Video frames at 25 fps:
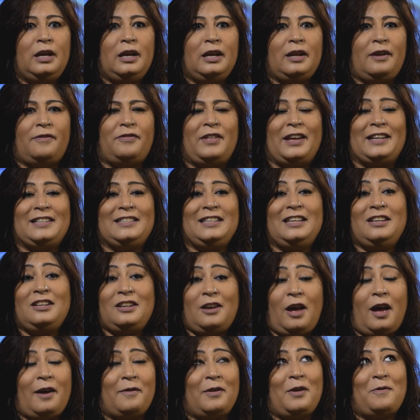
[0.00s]
If they see...
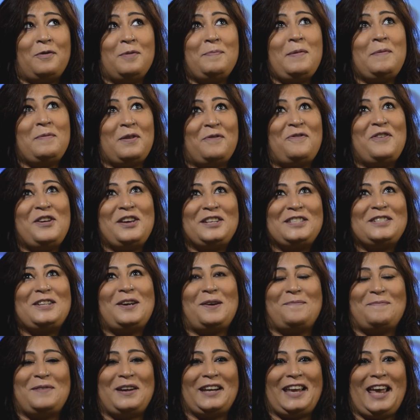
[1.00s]
I remember the first
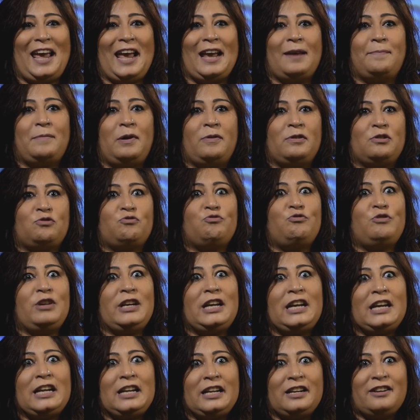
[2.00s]
time I came, I was
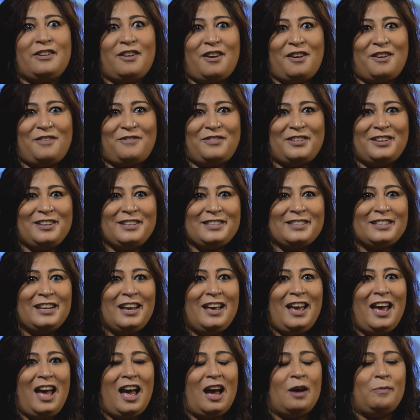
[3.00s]
really nervous.
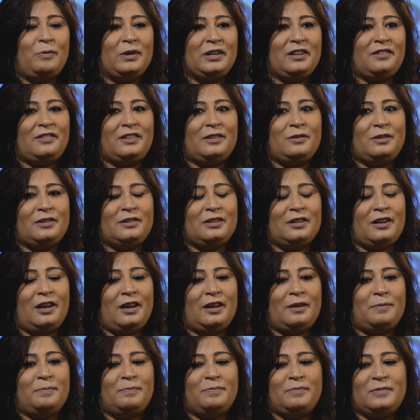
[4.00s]
And one of the
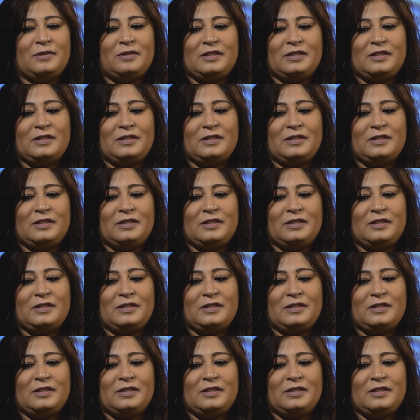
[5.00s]
um,